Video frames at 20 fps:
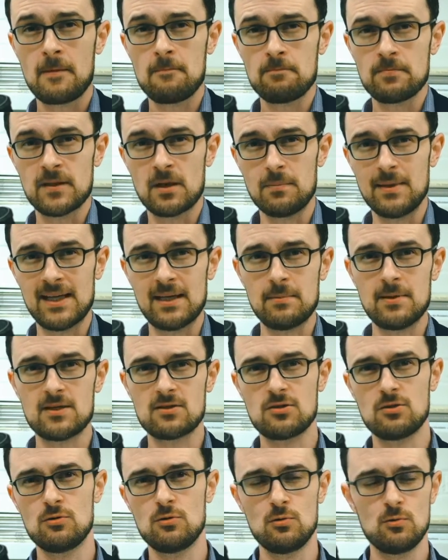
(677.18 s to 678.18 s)
They're being a bit
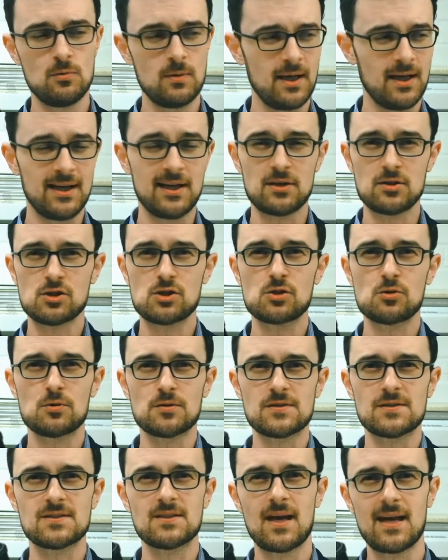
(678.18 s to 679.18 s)
too
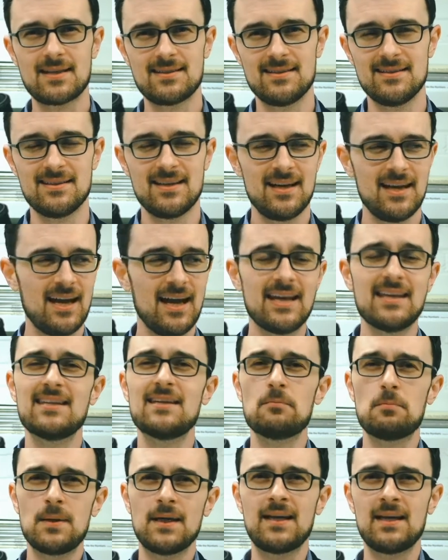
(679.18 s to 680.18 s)
short-sighted, and they're
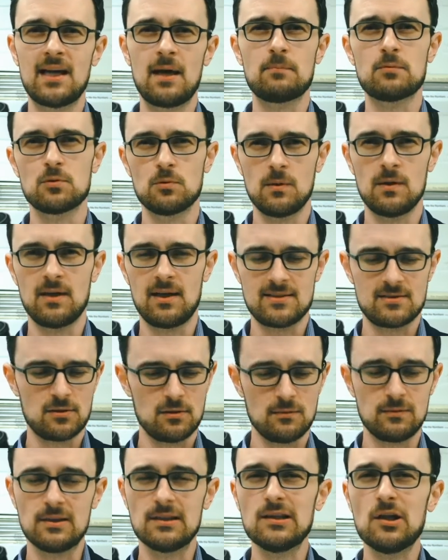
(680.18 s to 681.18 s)
picking up to a sort
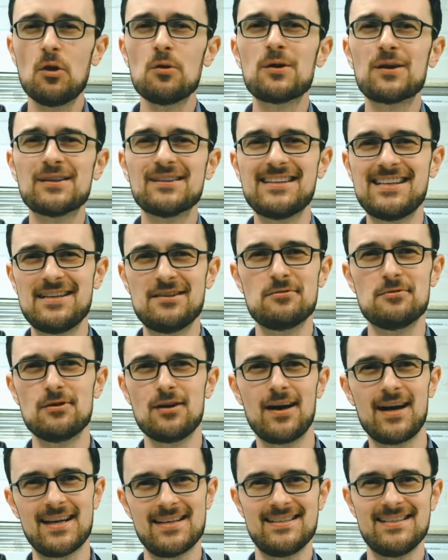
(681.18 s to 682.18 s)
of locally good
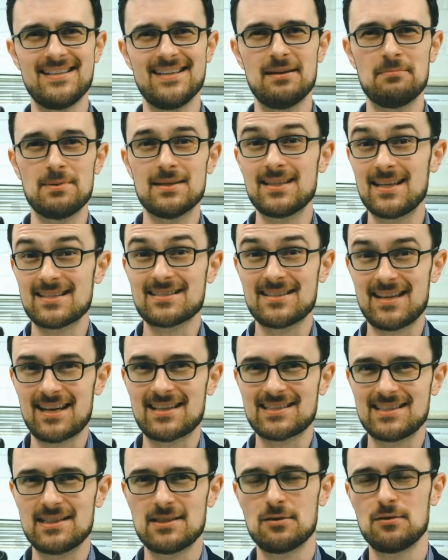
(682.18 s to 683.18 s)
idea, but doesn't
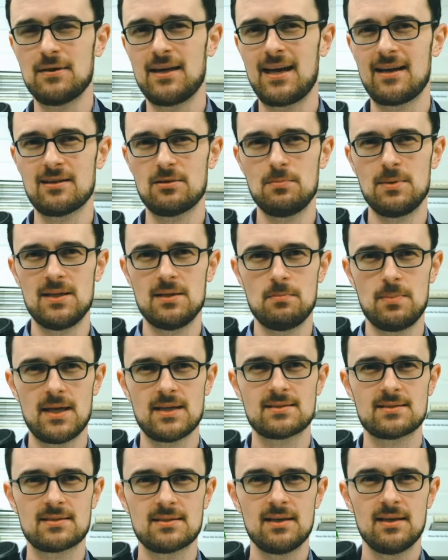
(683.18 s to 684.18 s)
actually turn out to be the
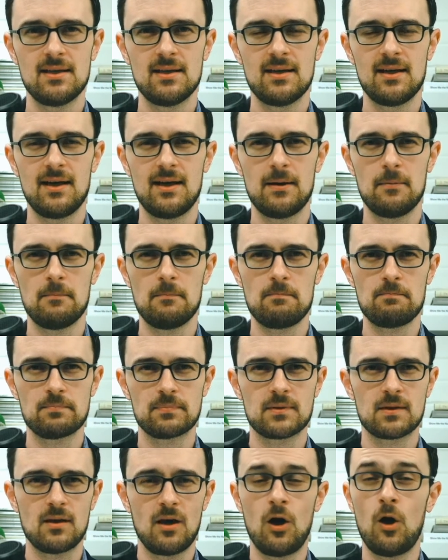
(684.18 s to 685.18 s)
best
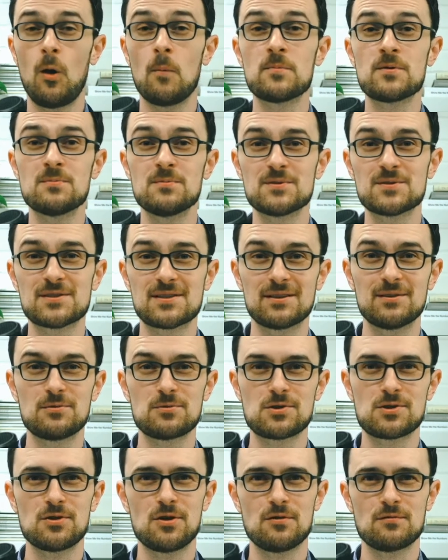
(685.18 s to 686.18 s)
optimal
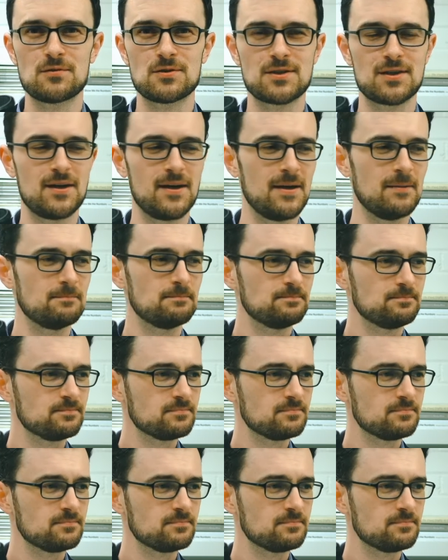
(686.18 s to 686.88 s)
solution over time.